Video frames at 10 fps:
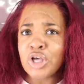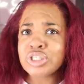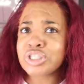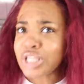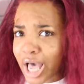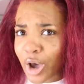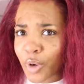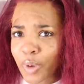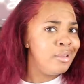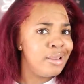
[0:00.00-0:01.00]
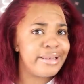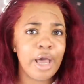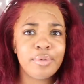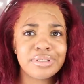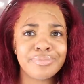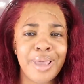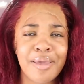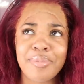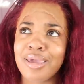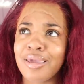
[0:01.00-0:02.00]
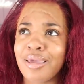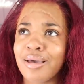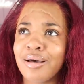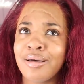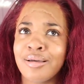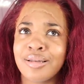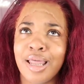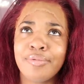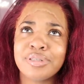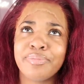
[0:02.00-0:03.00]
So that was